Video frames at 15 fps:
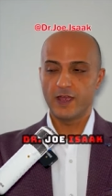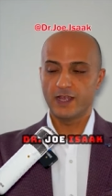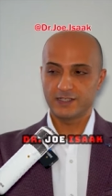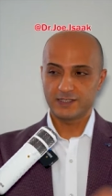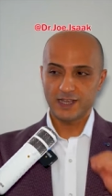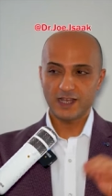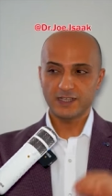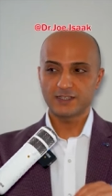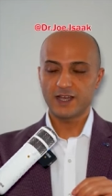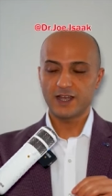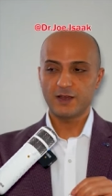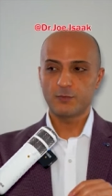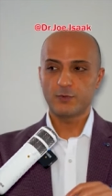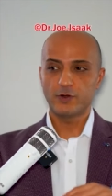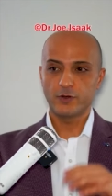It's that
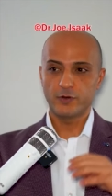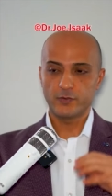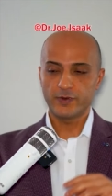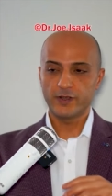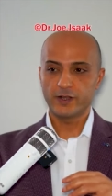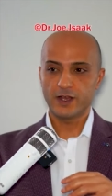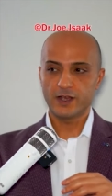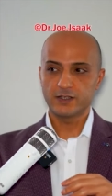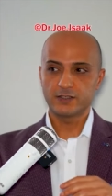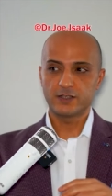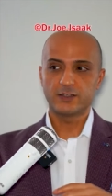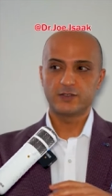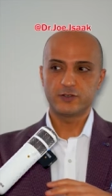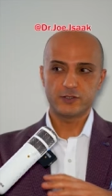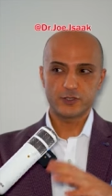time when you realize
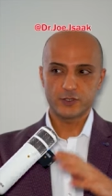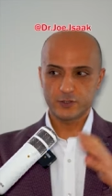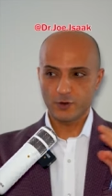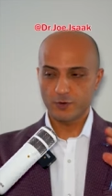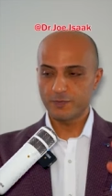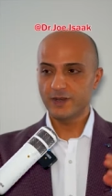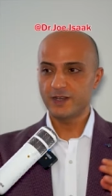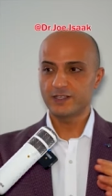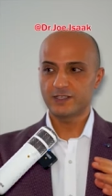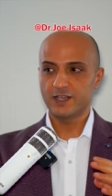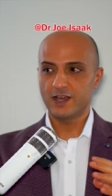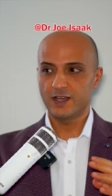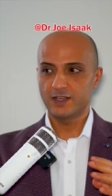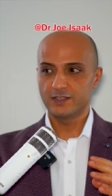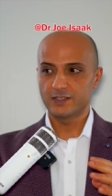that there's so many
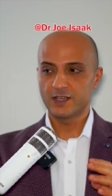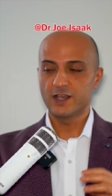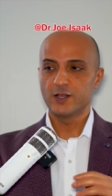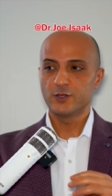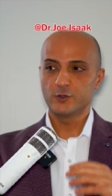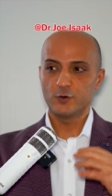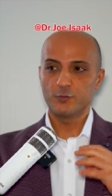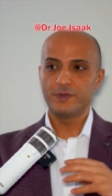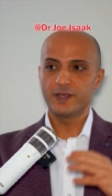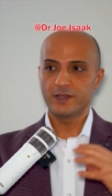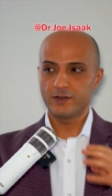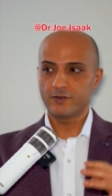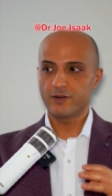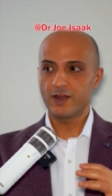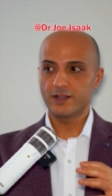sides to being
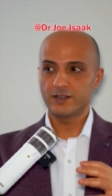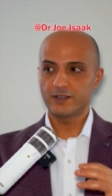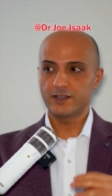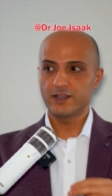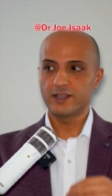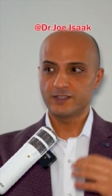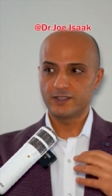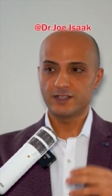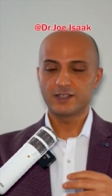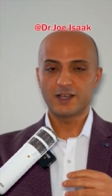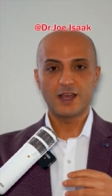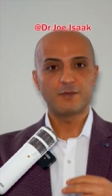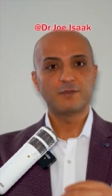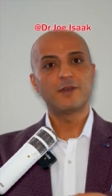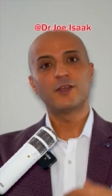right is the
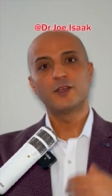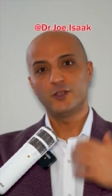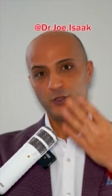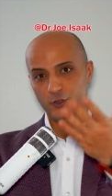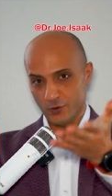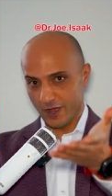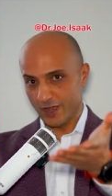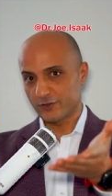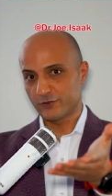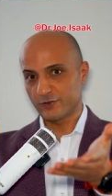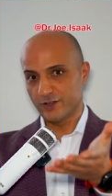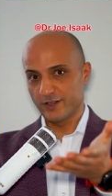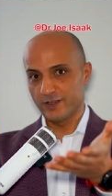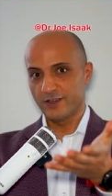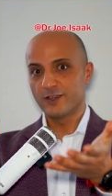time you
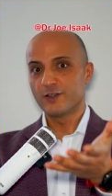actually